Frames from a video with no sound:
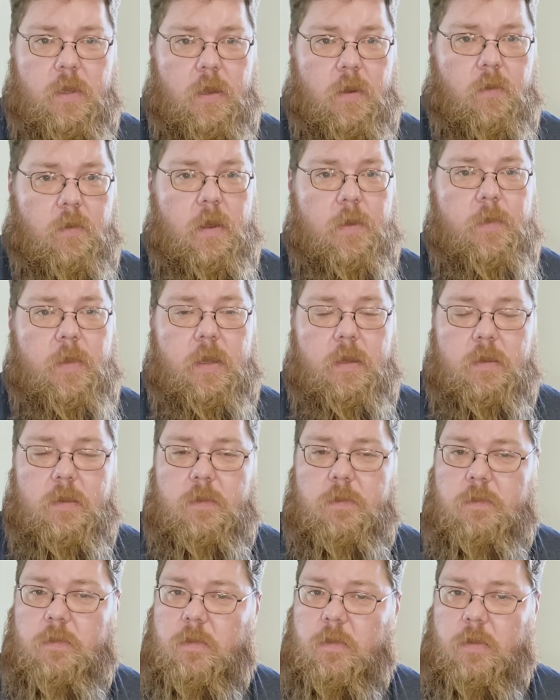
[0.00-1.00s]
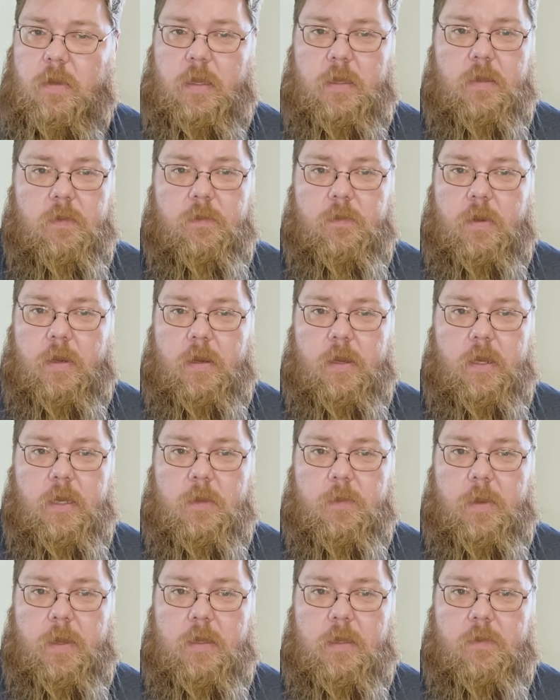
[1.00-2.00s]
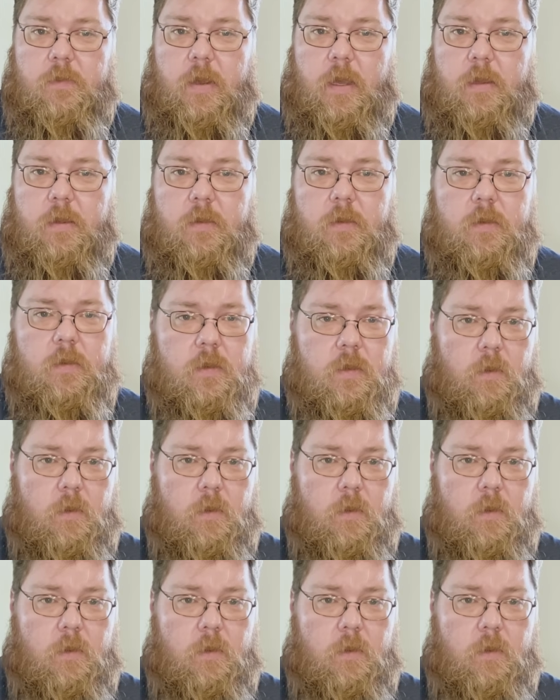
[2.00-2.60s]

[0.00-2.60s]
The equipment isn't very expensive either.